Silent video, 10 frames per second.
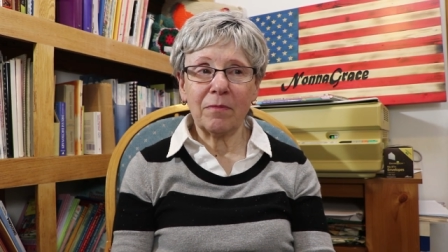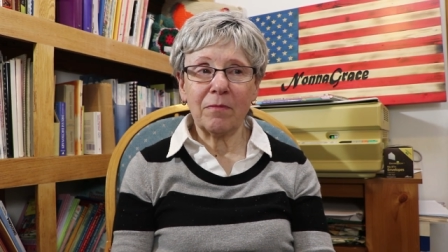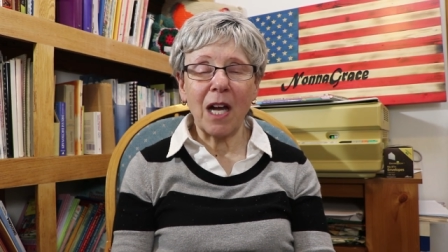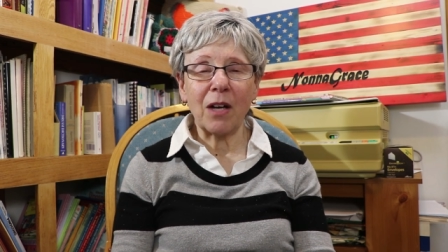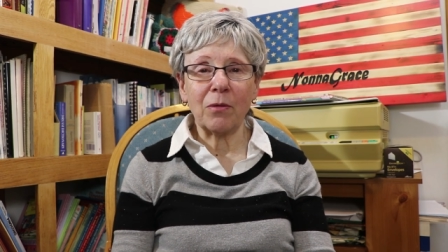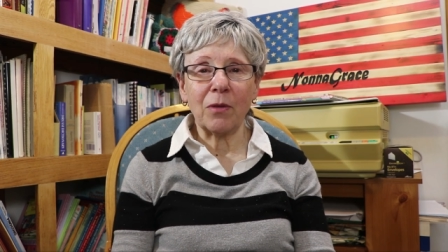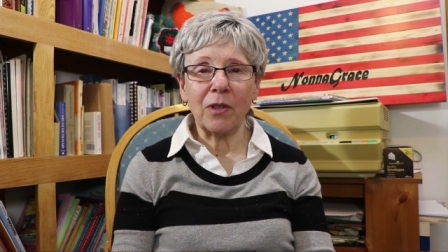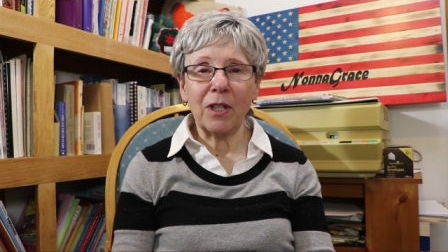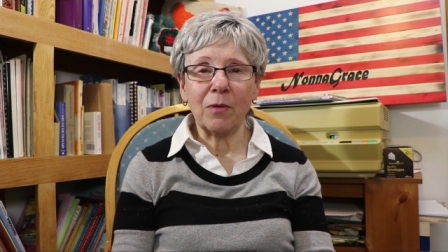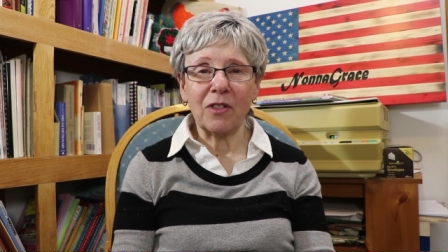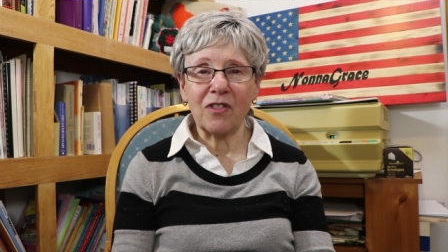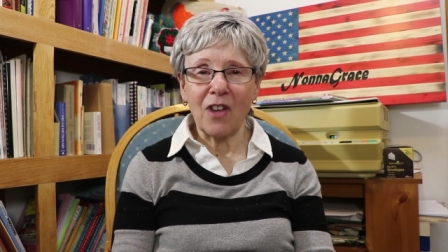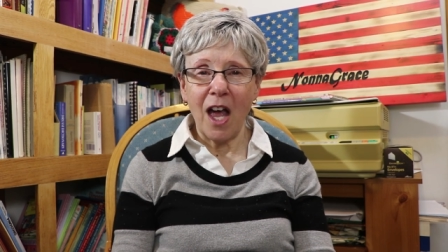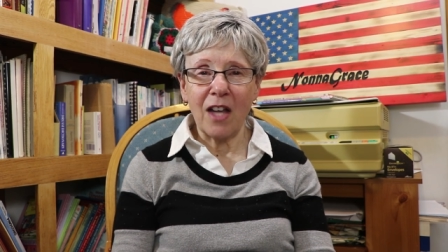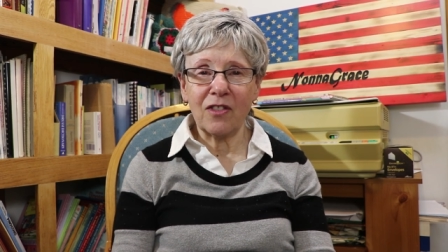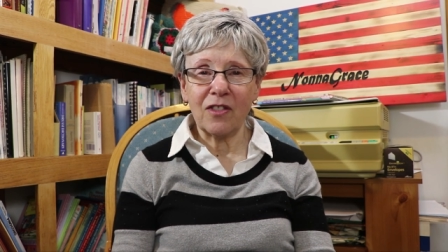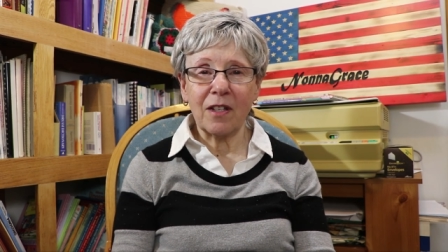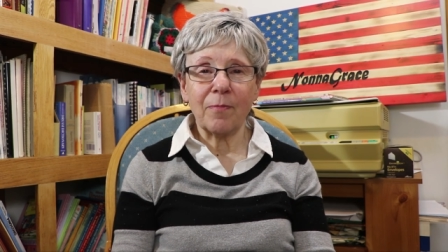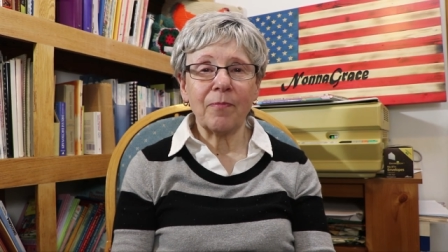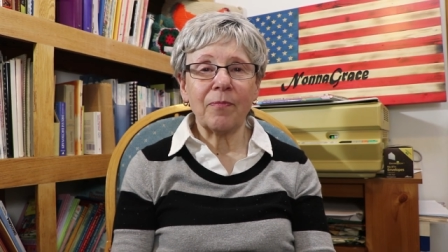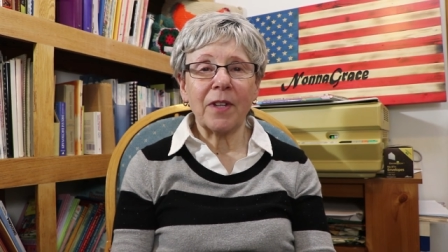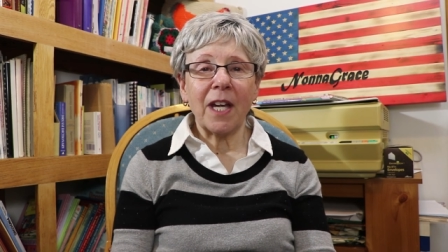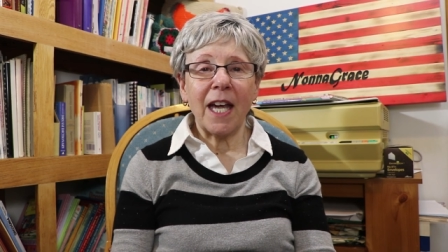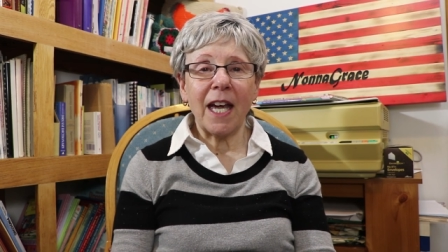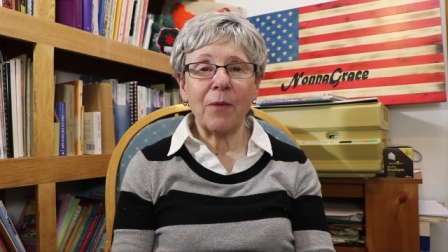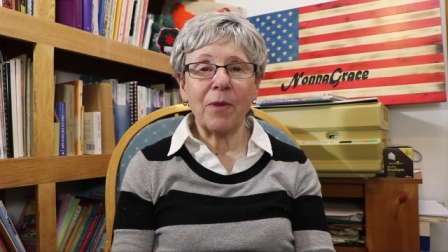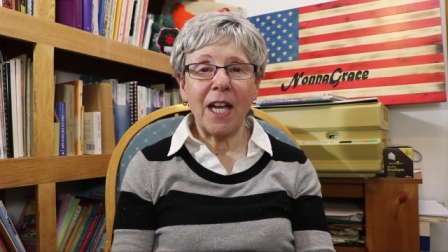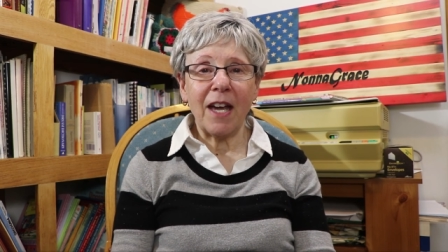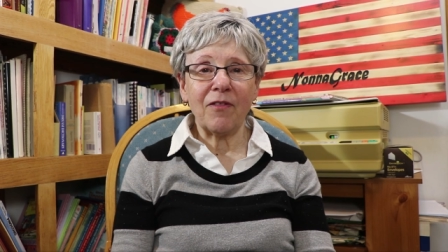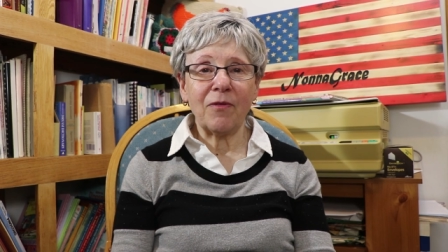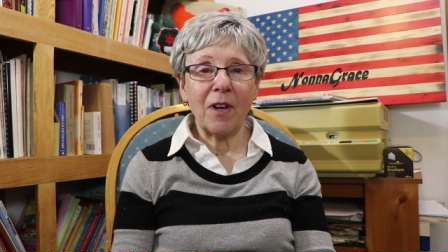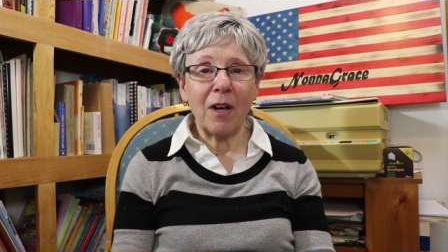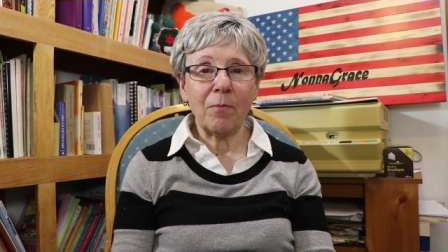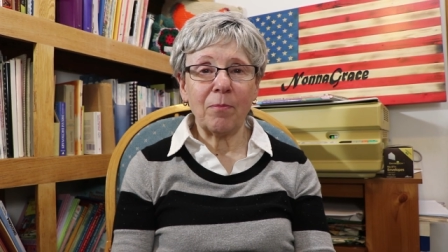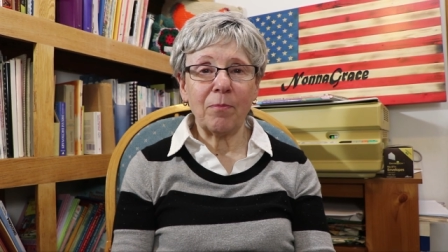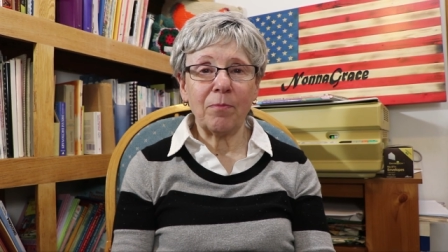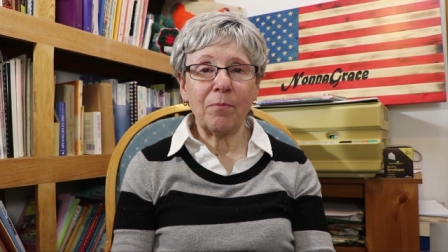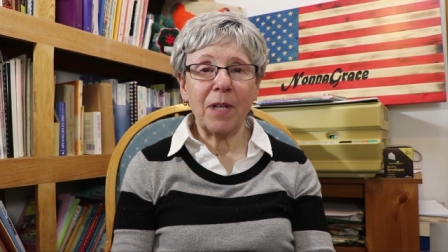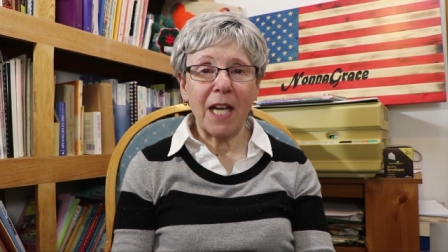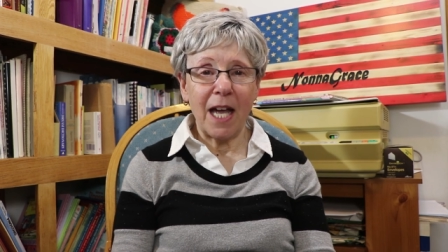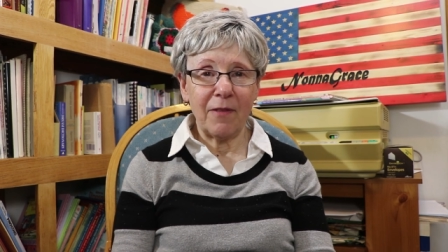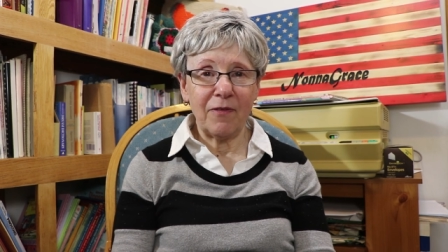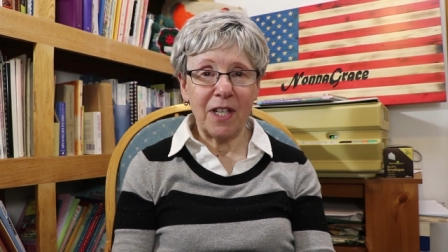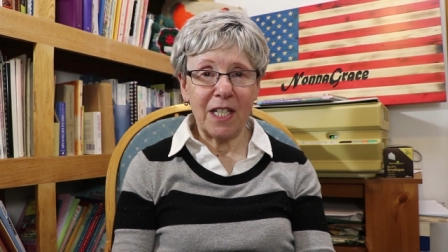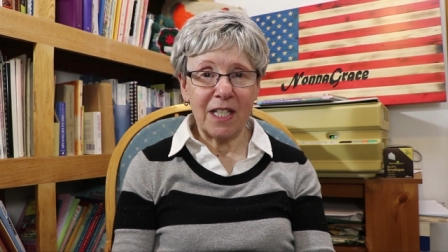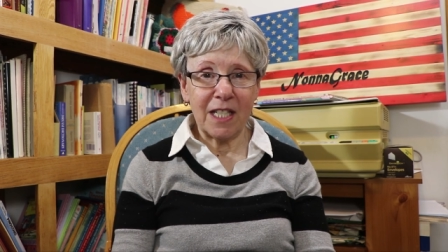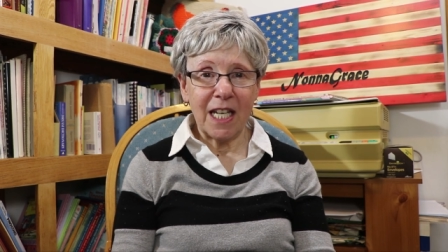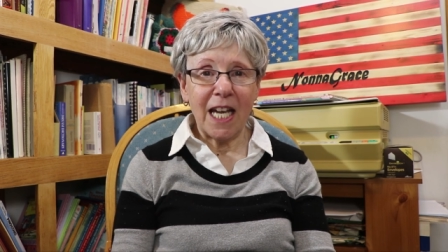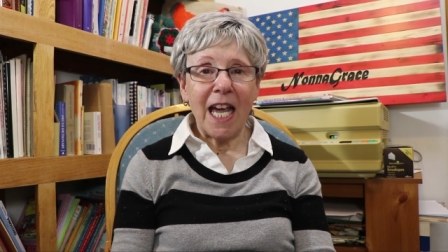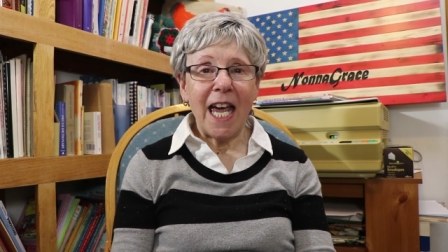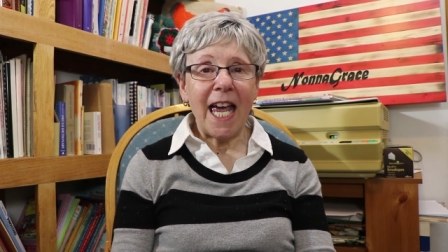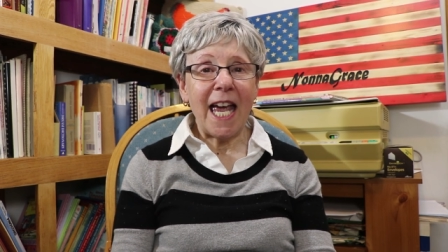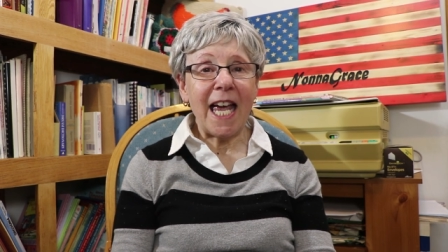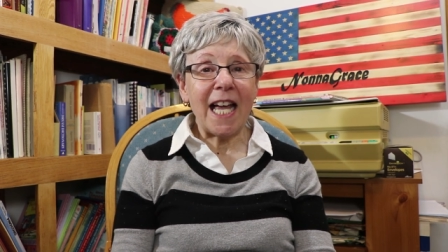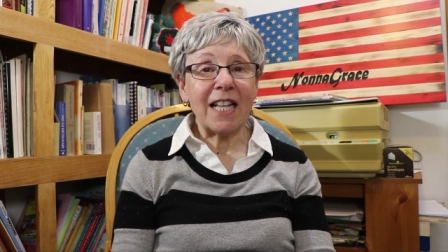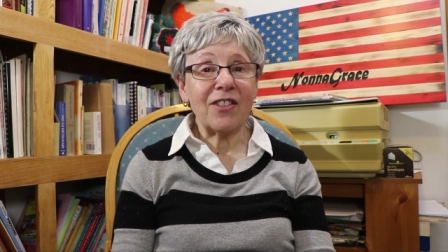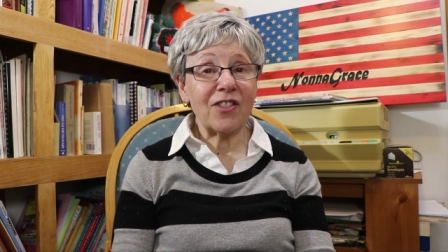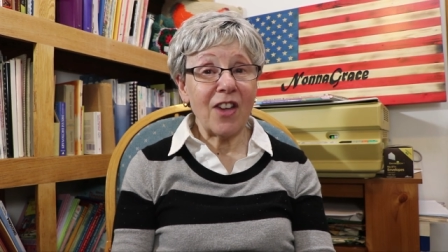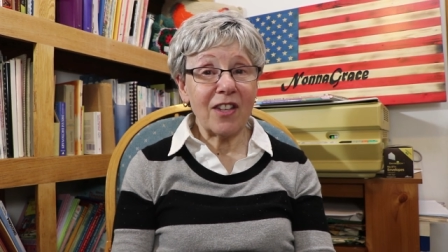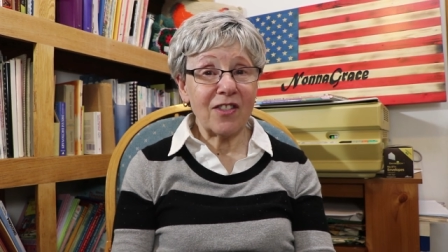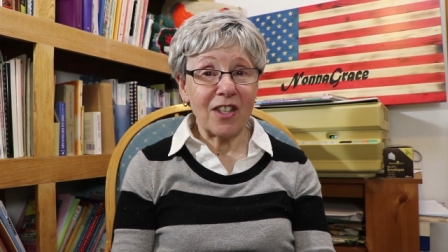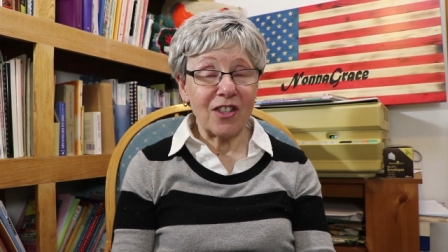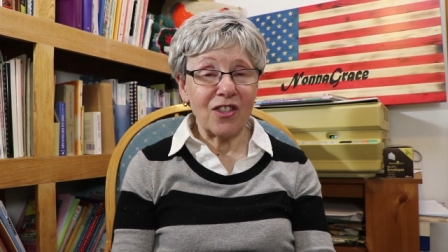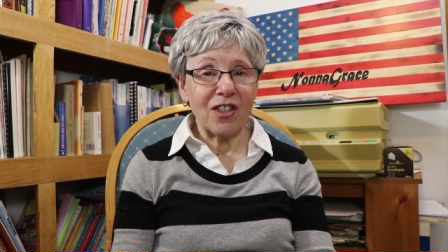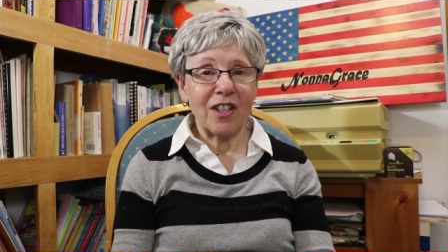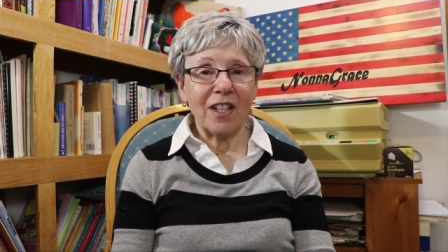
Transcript: macaroni with sauce, and we have pig feet and sausage.